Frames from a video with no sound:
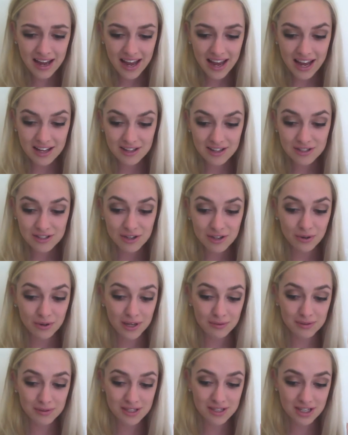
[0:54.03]
And so he
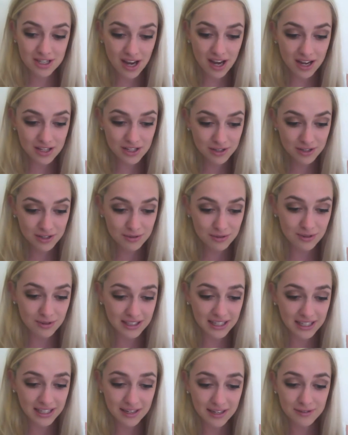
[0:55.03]
was charging through the
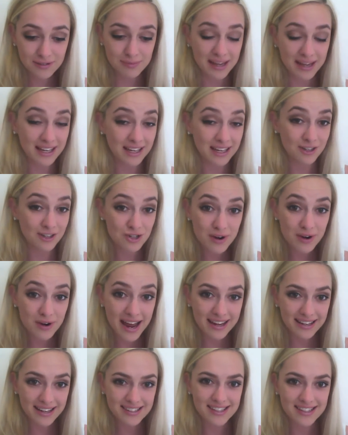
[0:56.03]
leaves making
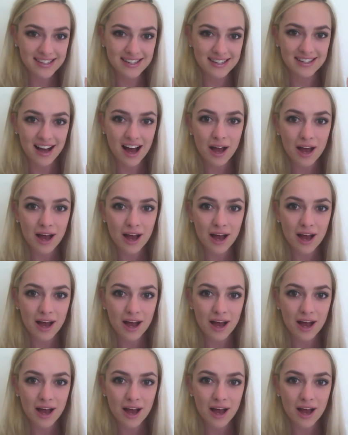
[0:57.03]
tracks, and